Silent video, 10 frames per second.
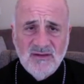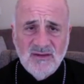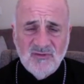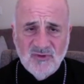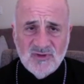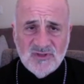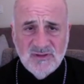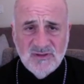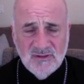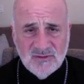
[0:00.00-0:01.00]
The
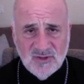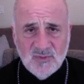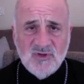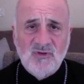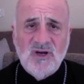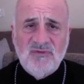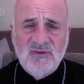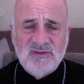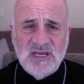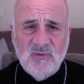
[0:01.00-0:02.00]
first scriptural
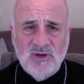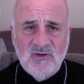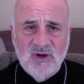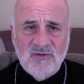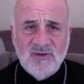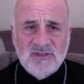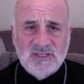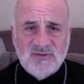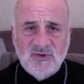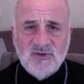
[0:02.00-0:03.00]
reference I want to reference
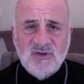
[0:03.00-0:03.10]
is 1